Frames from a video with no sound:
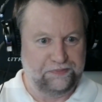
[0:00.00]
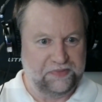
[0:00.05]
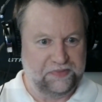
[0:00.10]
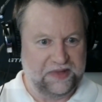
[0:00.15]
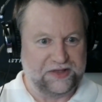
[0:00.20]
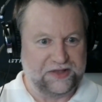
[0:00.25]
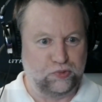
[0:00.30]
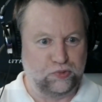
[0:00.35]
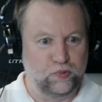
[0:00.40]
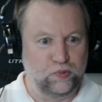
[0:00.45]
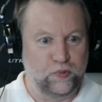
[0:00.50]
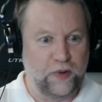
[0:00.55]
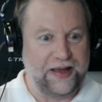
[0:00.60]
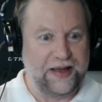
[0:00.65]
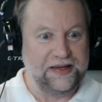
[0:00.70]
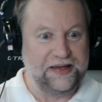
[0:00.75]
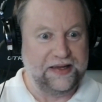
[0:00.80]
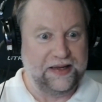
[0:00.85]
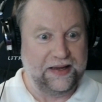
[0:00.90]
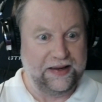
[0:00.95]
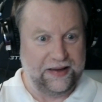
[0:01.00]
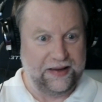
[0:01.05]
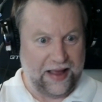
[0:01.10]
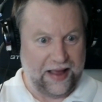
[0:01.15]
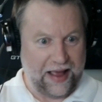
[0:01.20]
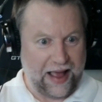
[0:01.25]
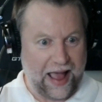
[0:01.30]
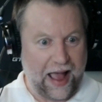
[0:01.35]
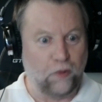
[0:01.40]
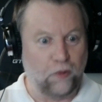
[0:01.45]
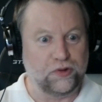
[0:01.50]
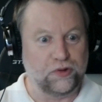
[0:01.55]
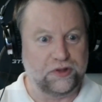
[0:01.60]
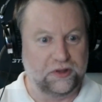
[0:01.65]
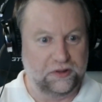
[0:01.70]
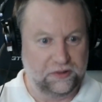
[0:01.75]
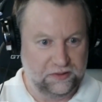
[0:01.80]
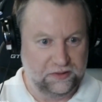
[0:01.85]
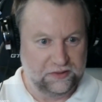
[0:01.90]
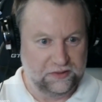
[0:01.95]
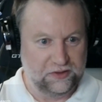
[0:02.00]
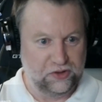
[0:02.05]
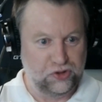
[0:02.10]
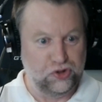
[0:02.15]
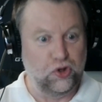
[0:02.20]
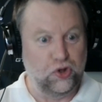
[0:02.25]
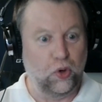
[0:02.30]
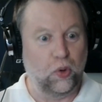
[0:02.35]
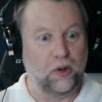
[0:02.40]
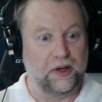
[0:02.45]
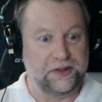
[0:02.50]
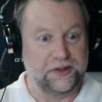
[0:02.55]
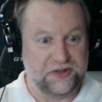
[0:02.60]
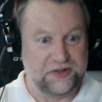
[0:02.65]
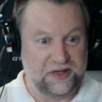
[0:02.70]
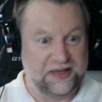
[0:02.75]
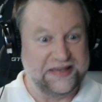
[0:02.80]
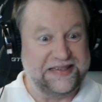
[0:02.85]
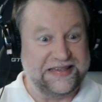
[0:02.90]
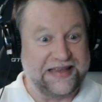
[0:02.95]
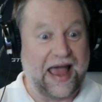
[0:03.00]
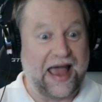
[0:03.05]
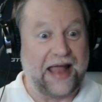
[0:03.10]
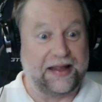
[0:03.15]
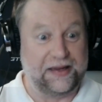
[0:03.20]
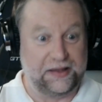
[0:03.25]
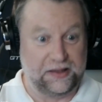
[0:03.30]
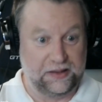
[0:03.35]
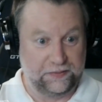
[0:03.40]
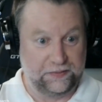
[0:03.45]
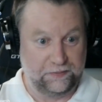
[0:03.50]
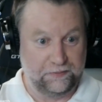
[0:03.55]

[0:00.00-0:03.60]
that's radiating out noise, static.